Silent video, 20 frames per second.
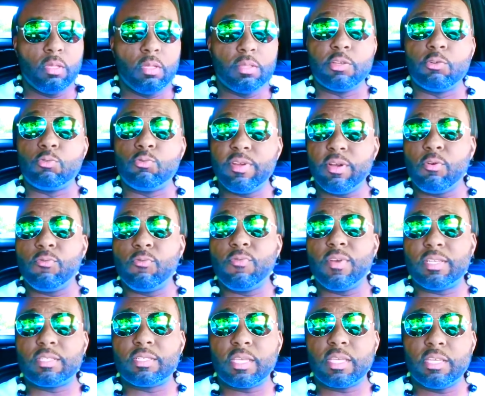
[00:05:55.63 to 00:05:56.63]
The real
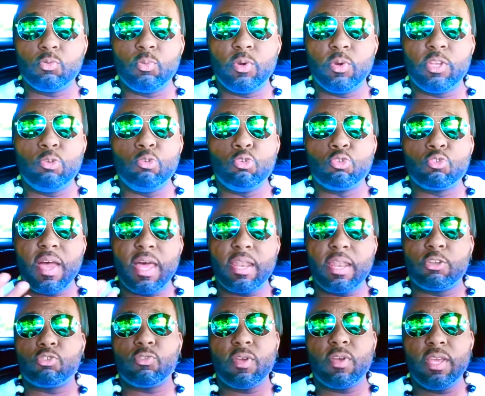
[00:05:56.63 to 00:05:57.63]
risk is when you try to
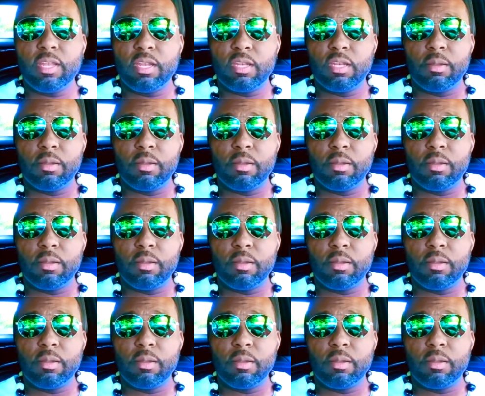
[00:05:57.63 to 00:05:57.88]
trade in